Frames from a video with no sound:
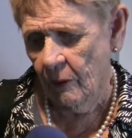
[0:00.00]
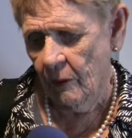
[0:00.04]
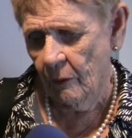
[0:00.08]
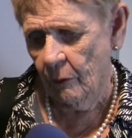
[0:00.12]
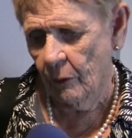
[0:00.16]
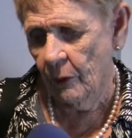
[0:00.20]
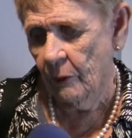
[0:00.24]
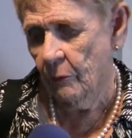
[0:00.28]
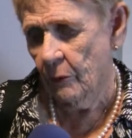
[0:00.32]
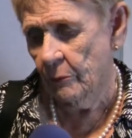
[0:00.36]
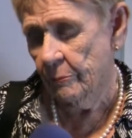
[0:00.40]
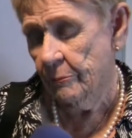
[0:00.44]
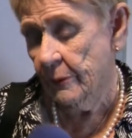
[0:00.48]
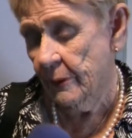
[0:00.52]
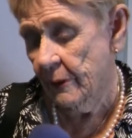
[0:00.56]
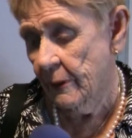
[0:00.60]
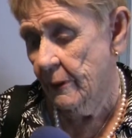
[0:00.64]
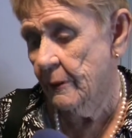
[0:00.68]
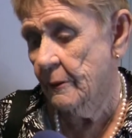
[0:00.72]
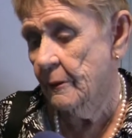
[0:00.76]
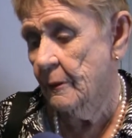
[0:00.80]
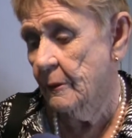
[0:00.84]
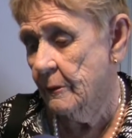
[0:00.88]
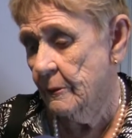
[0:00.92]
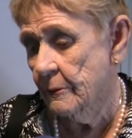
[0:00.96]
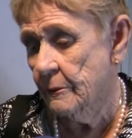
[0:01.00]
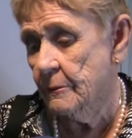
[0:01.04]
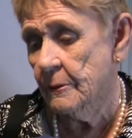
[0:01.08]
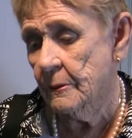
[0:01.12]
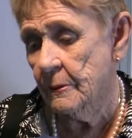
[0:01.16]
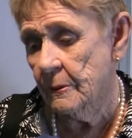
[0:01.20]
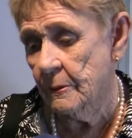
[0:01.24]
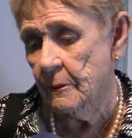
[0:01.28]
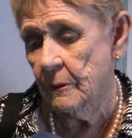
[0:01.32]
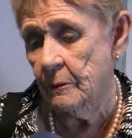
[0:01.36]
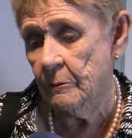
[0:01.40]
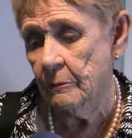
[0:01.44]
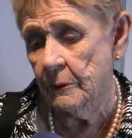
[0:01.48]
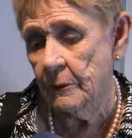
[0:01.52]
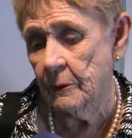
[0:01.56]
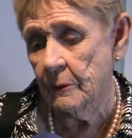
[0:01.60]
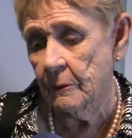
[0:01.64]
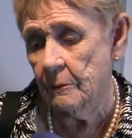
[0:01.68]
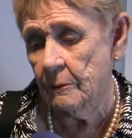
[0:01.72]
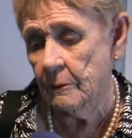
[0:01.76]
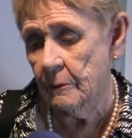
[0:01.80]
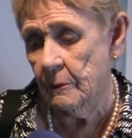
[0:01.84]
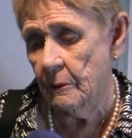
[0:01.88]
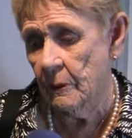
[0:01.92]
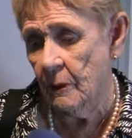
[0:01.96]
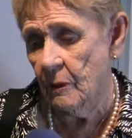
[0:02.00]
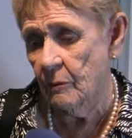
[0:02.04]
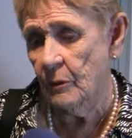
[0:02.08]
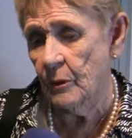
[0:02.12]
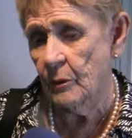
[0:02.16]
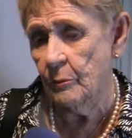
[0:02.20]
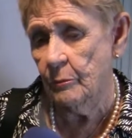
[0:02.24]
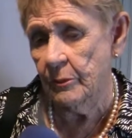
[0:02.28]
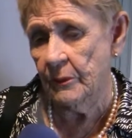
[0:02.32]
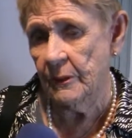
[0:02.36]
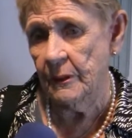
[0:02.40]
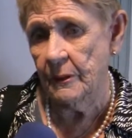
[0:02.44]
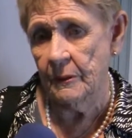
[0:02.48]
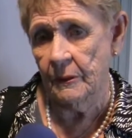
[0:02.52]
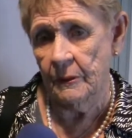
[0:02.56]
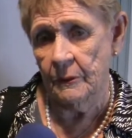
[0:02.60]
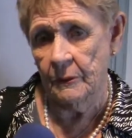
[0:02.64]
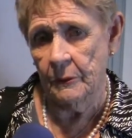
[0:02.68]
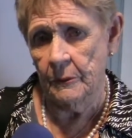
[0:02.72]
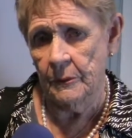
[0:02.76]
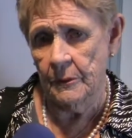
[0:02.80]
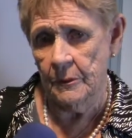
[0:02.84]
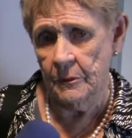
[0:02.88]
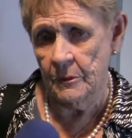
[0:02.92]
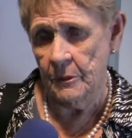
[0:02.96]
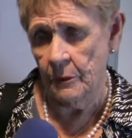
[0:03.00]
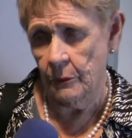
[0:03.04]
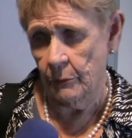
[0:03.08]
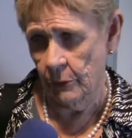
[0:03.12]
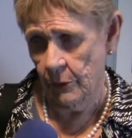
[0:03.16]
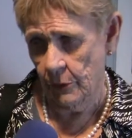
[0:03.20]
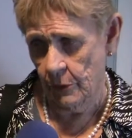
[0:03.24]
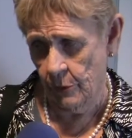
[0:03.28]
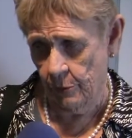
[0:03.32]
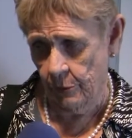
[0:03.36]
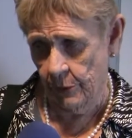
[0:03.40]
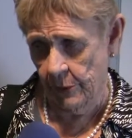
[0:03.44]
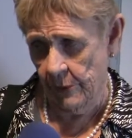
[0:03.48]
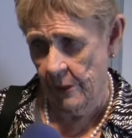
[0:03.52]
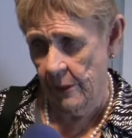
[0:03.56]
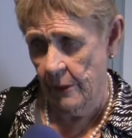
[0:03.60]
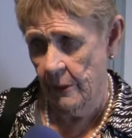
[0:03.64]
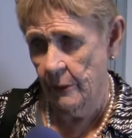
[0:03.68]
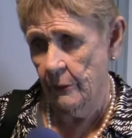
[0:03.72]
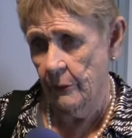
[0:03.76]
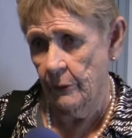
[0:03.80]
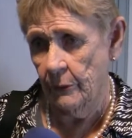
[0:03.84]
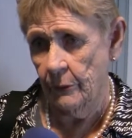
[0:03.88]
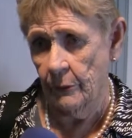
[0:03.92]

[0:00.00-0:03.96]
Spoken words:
We were pioneers in that we normally played a course that was brand